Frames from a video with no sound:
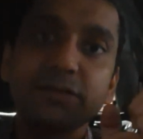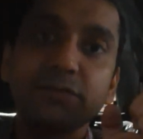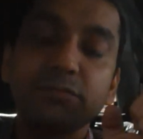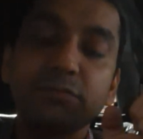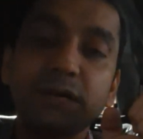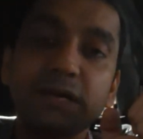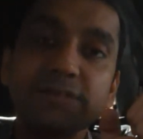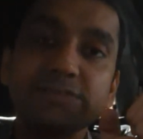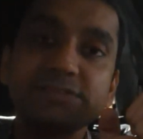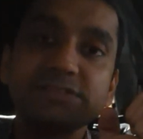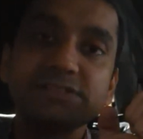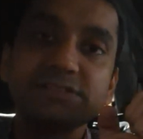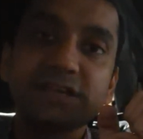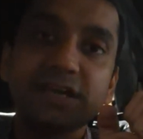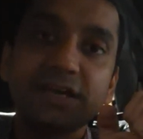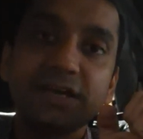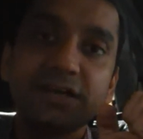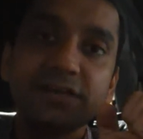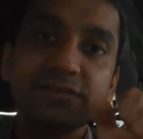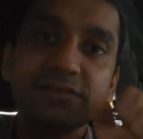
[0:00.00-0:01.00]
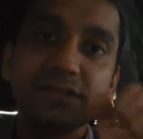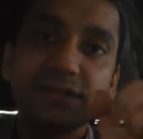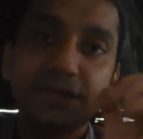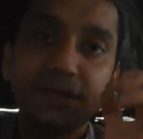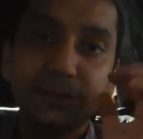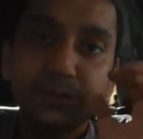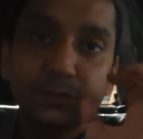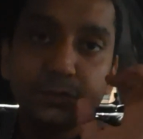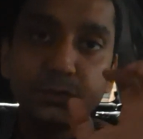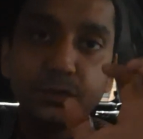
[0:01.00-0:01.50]
mass desires
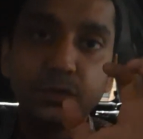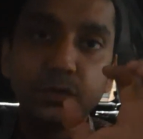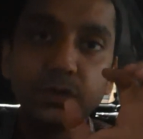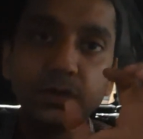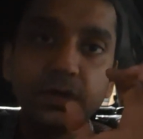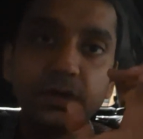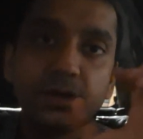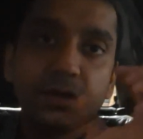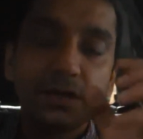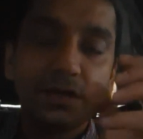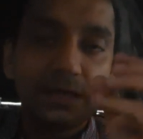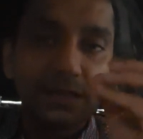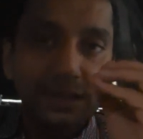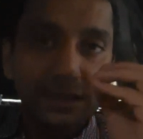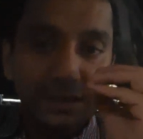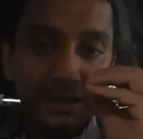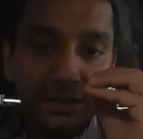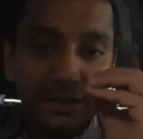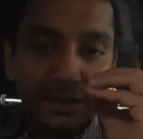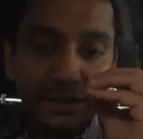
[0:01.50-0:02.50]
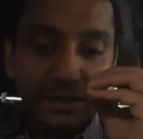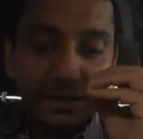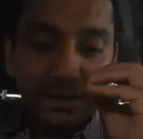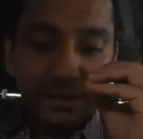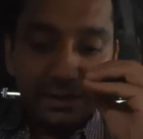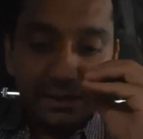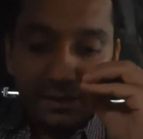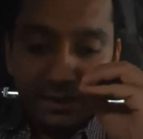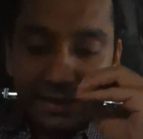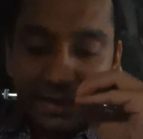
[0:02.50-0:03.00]
into your
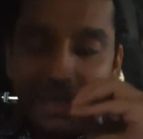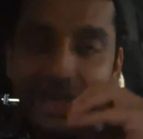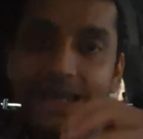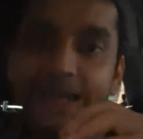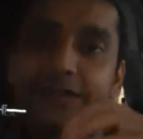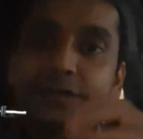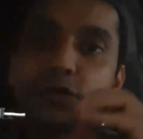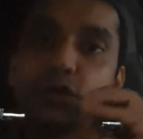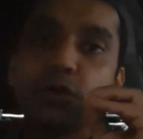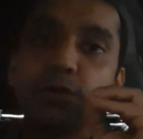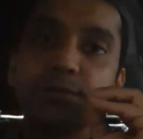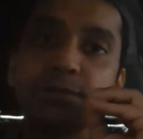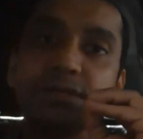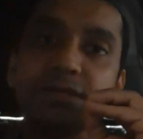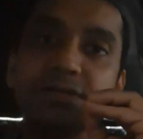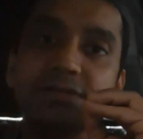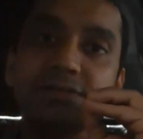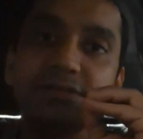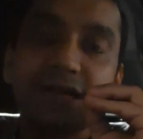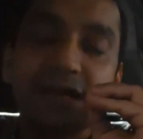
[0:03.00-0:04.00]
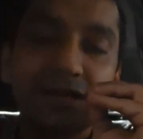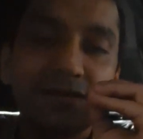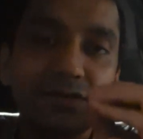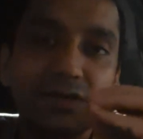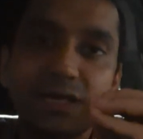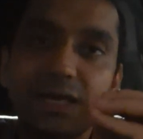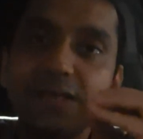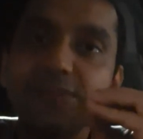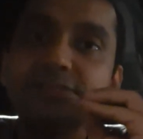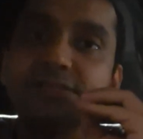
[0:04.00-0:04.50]
ad copies,
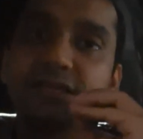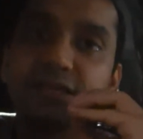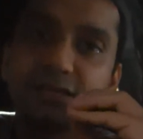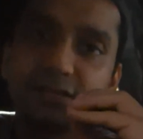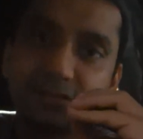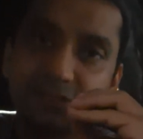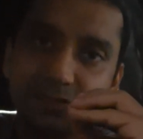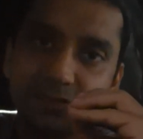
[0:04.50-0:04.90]
advertising.